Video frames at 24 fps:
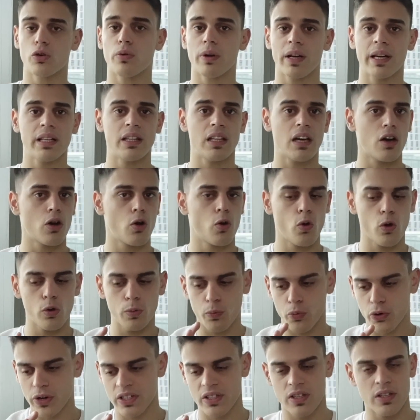create a whole
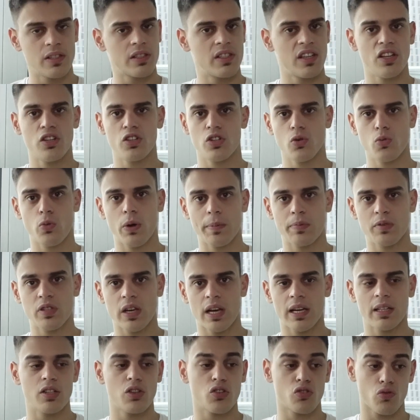presentation
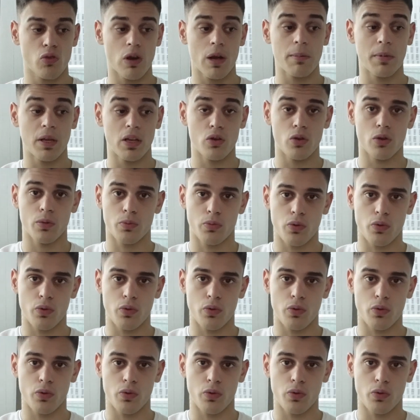website describing your